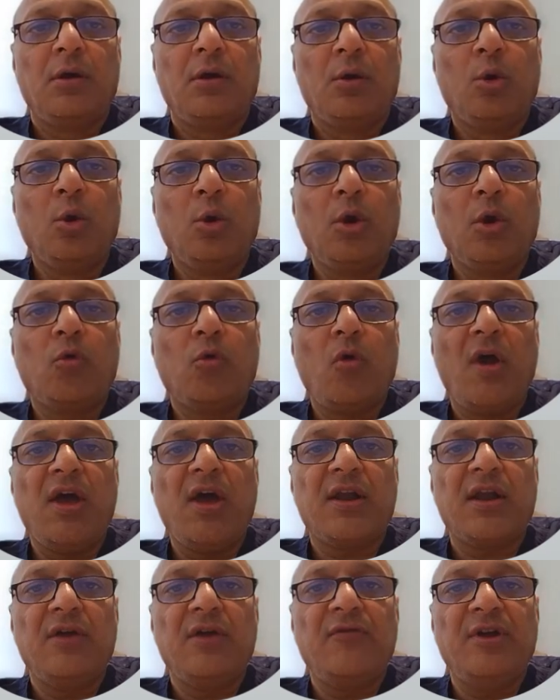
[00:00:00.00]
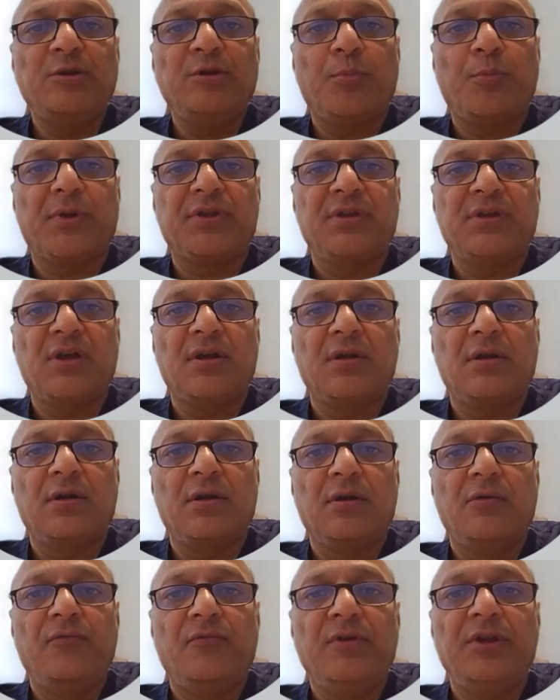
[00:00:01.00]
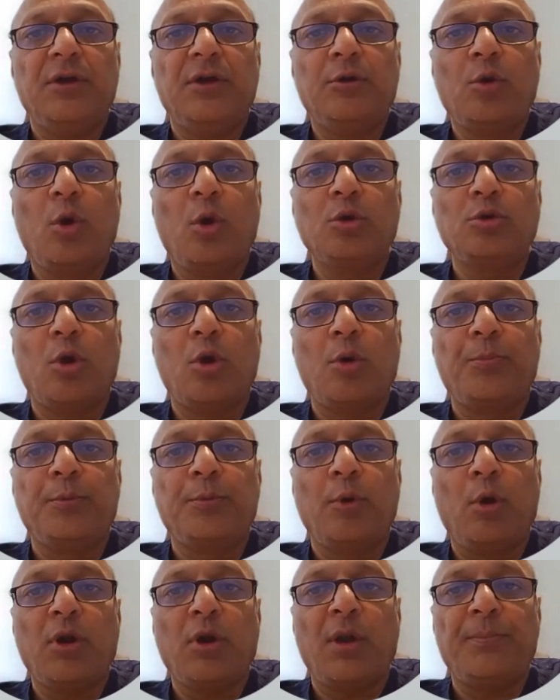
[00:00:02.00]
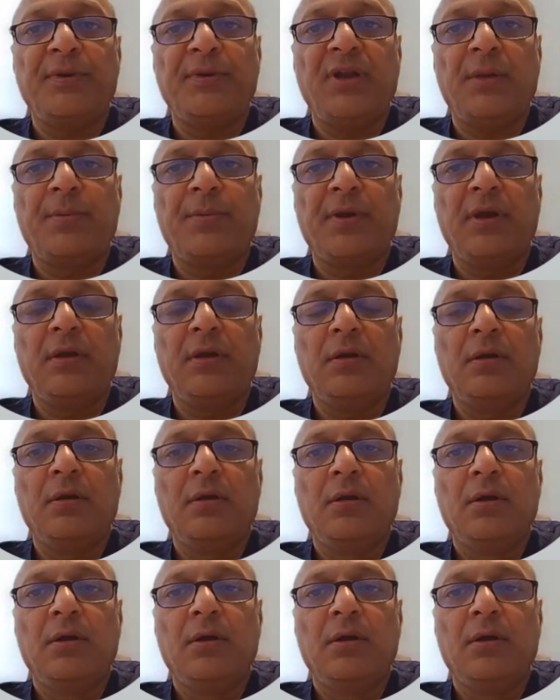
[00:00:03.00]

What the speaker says: who require a vasopressor with a dose of norepinephrine